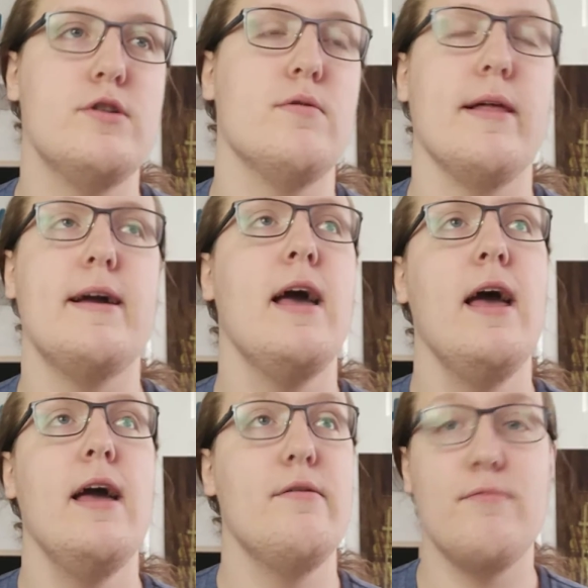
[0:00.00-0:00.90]
So like
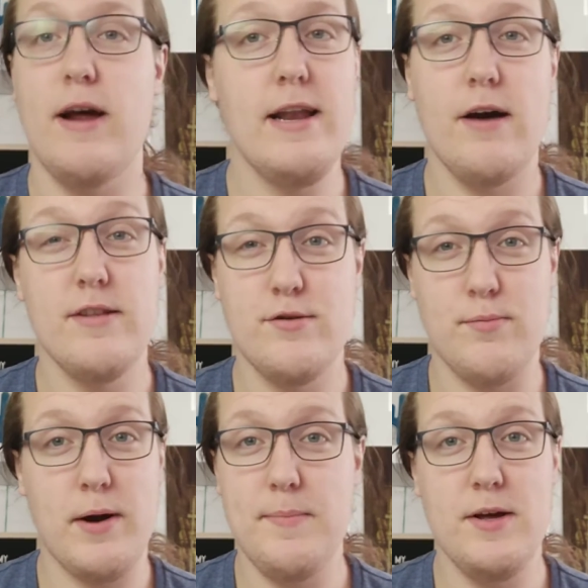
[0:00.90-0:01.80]
right now, this will
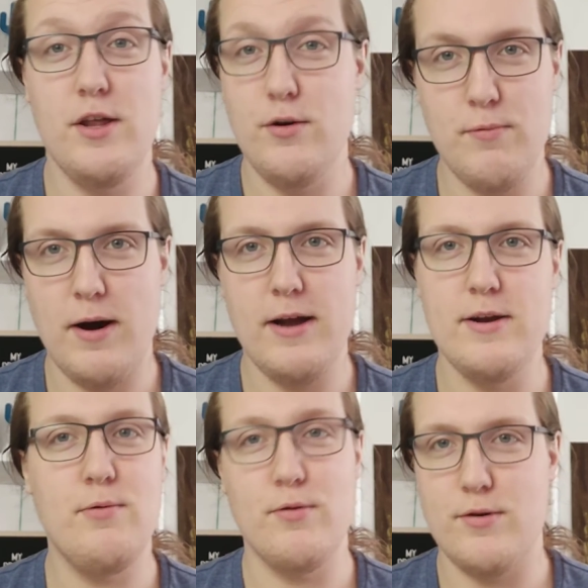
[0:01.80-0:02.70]
probably be
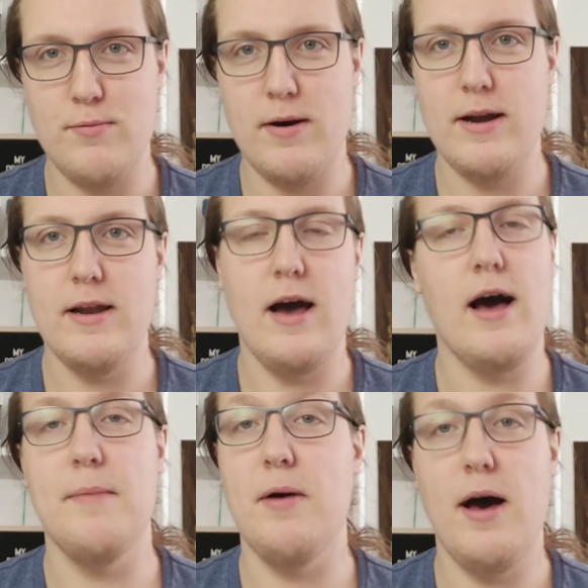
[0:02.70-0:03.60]
Q1, quarter one
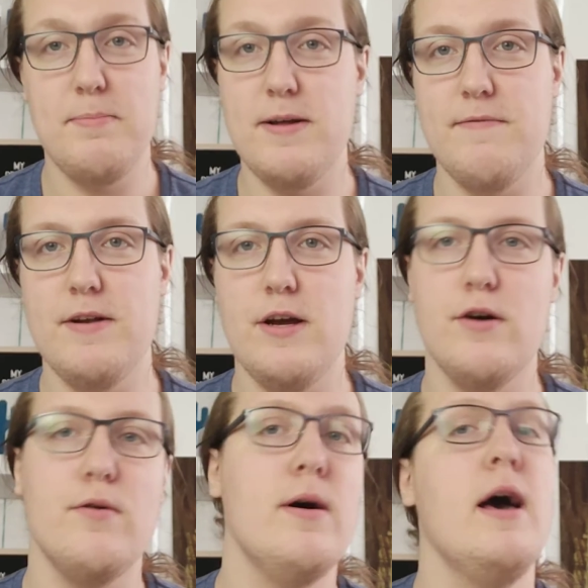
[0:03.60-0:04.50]
update
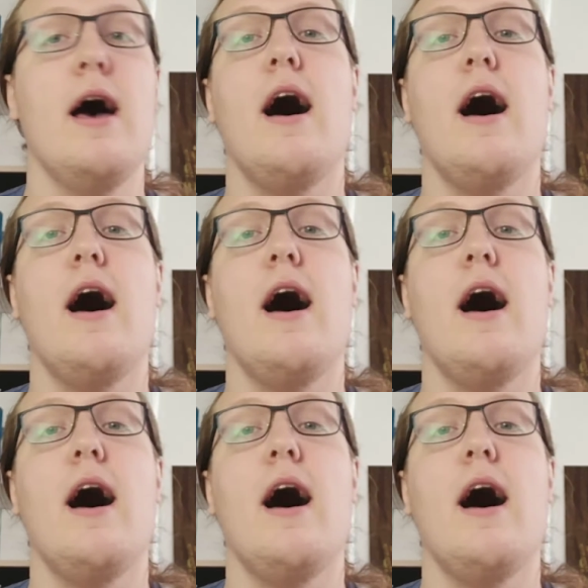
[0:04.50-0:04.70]
video.